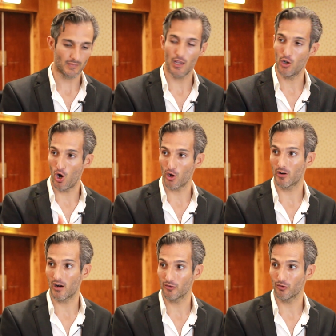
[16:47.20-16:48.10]
and honor
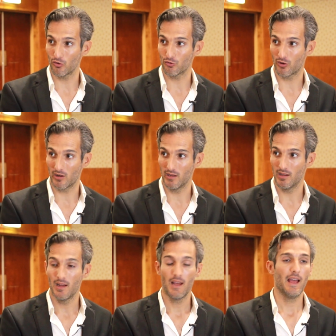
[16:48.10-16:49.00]
our soul's journey.
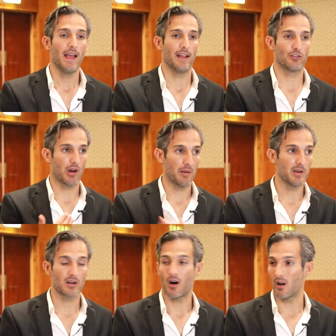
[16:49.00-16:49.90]
And so I'm
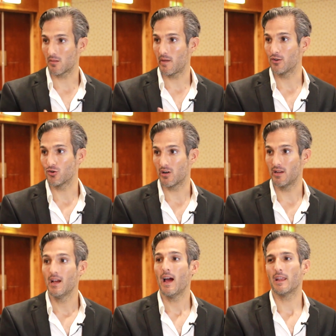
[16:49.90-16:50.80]
here to honor my
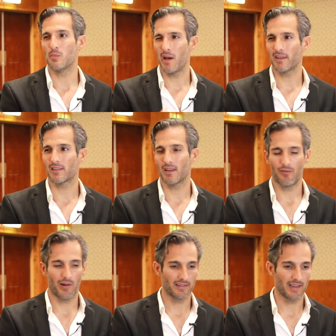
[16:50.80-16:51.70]
journey. And the best
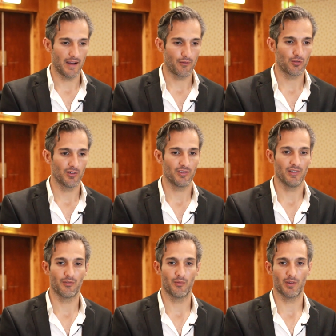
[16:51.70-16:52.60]
advice I ever
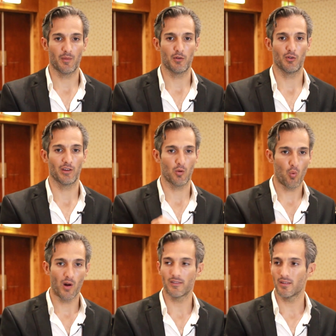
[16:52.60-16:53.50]
received from somebody was and
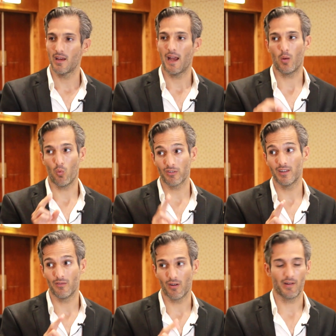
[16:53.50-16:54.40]
it
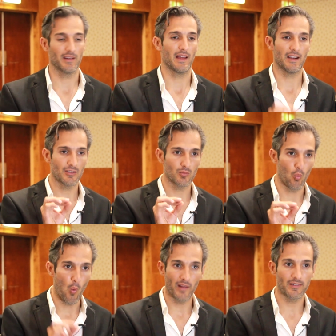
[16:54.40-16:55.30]
wasn't even advice, I just
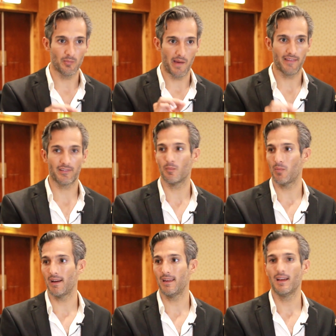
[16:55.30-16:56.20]
once met
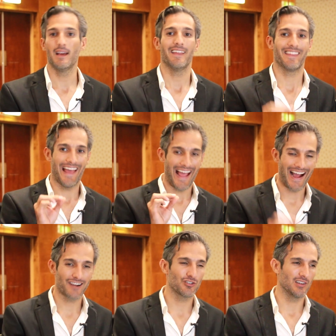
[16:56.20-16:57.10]
somebody that
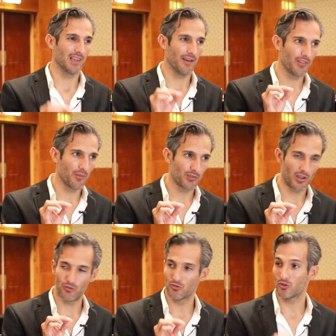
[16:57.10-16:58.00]
actually loved
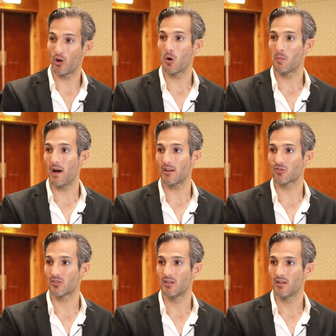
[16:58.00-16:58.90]
themselves so
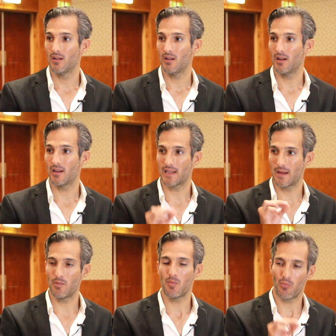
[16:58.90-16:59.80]
much, it
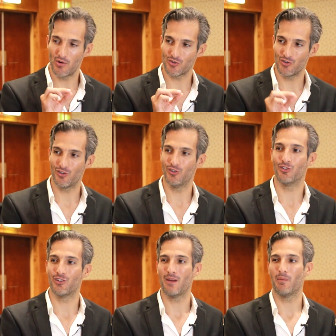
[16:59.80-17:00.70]
gave me permission to do
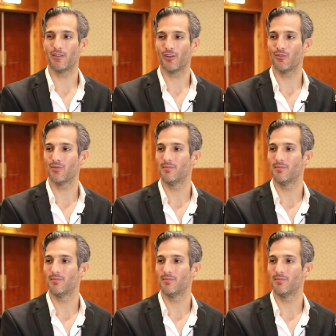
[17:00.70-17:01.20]
the same myself.